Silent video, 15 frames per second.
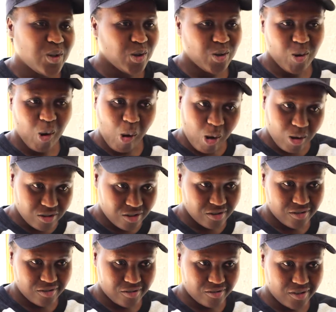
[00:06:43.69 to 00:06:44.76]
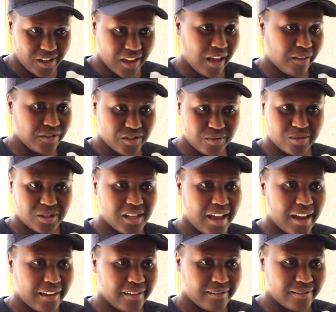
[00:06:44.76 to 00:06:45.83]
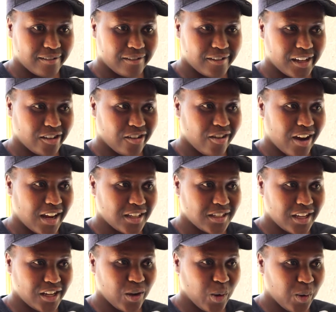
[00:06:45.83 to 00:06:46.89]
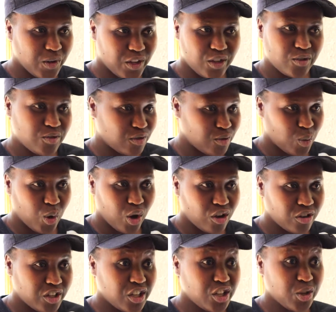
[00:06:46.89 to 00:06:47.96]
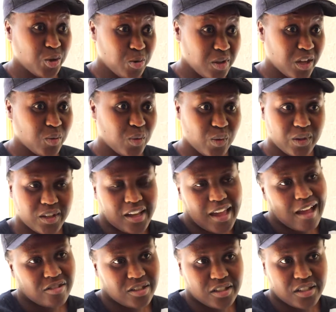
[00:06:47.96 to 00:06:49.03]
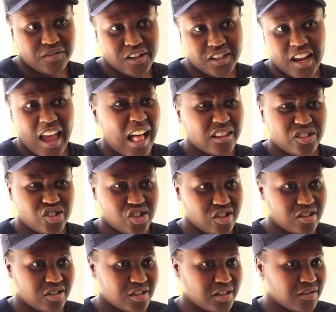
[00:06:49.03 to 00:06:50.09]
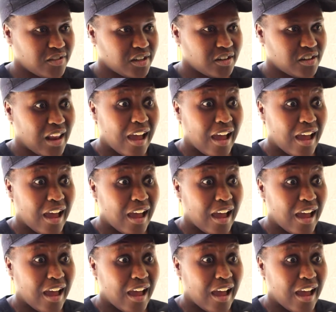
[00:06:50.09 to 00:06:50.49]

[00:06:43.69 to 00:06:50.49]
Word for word: we're not called to a comfortable life. When Christ said, Go ye to the world, he knew that we would encounter different cultures, different